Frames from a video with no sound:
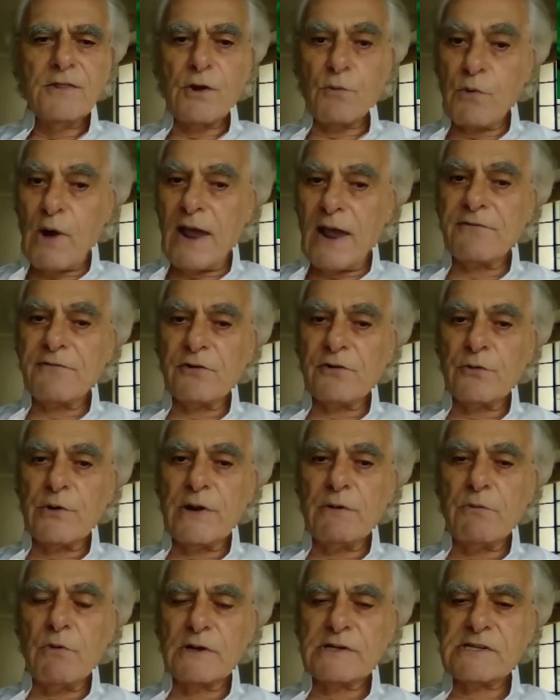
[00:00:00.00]
The
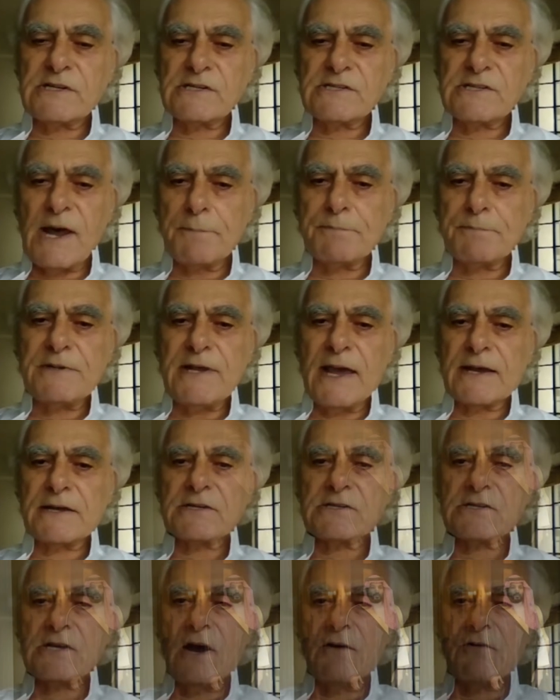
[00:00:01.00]
rivalry was the
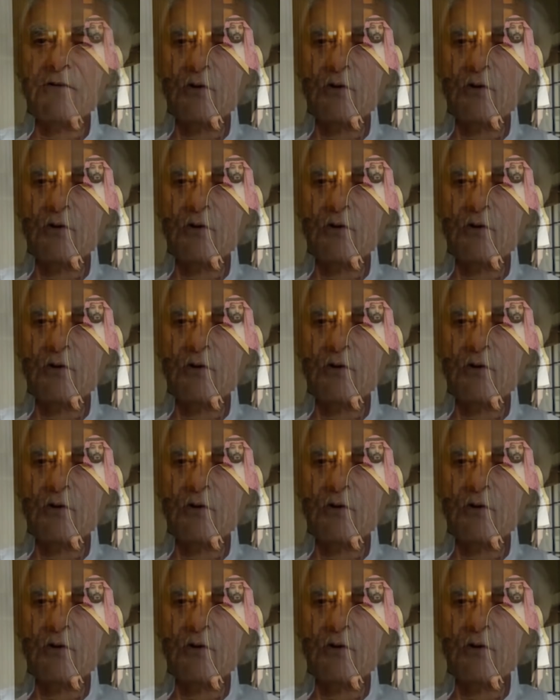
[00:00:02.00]
subtext of